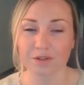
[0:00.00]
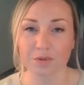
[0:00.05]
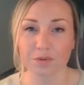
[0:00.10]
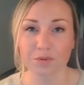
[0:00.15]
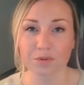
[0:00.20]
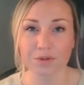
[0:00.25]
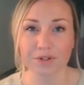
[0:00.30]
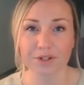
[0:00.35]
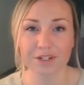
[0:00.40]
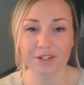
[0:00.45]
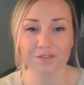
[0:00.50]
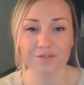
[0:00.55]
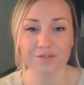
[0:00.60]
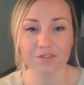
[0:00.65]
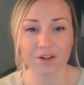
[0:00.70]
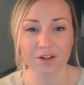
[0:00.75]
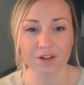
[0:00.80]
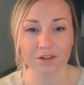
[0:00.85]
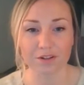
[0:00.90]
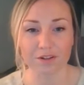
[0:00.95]
Or in
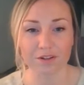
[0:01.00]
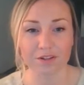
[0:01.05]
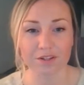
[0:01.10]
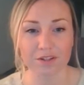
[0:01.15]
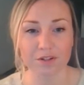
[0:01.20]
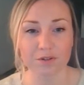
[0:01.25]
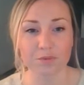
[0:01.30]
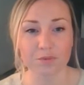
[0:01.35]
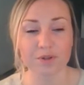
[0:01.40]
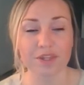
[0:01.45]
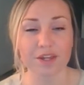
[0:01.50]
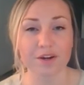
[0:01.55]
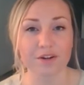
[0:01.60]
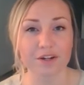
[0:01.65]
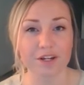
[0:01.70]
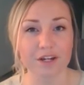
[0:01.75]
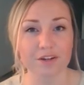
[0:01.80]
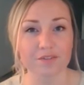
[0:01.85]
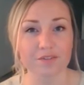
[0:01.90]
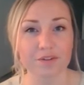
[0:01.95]
fall, when they
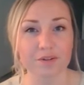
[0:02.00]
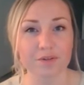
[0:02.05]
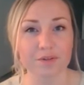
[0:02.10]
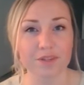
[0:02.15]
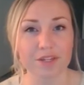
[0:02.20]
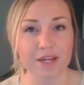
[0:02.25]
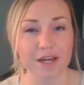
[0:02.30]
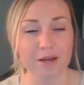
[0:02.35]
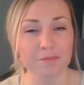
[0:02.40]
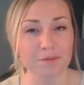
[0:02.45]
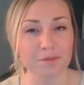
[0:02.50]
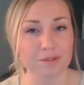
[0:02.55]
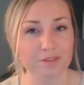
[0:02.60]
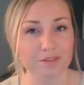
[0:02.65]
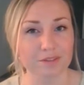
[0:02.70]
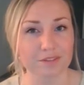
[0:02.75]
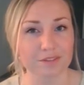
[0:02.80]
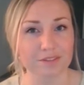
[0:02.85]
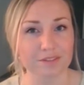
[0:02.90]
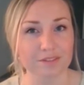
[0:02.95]
are covered with
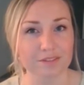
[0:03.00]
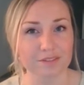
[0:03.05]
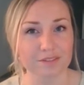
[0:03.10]
apples?